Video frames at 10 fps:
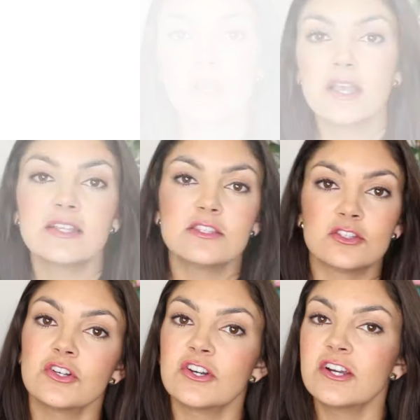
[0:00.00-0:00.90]

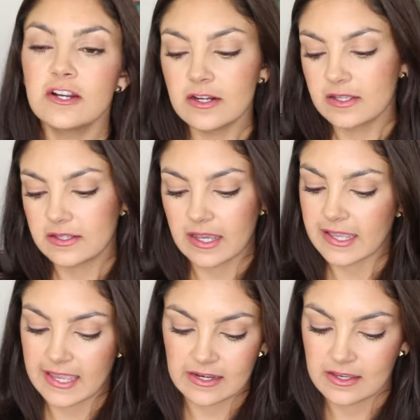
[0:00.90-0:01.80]
Bronzer,
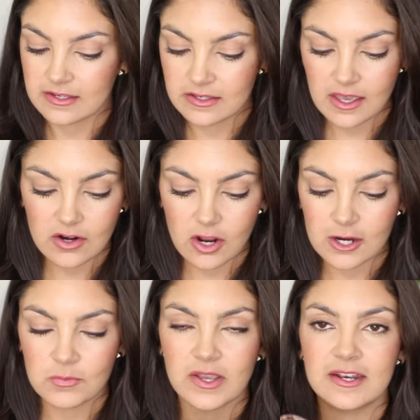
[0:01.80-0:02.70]
again, not a
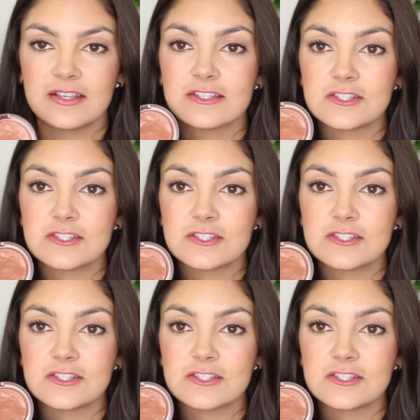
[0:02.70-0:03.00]
hard one.